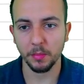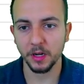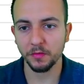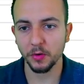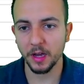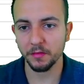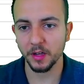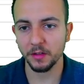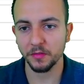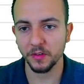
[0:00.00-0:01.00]
But if you have
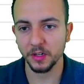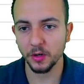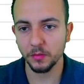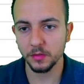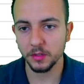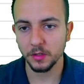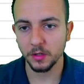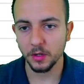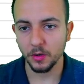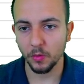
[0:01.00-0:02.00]
a funnel
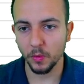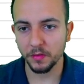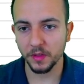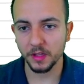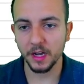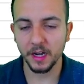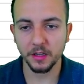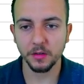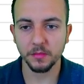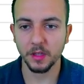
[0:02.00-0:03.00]
within the
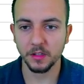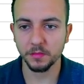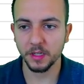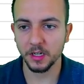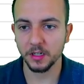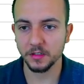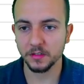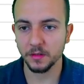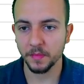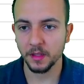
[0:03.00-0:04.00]
icon, it's
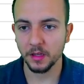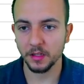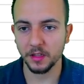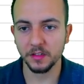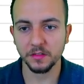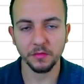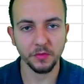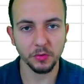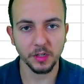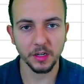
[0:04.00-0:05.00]
because this
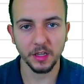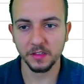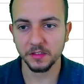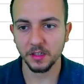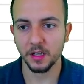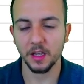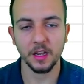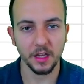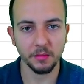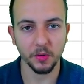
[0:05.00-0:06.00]
filter is
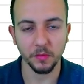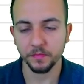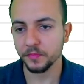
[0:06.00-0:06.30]
enabled.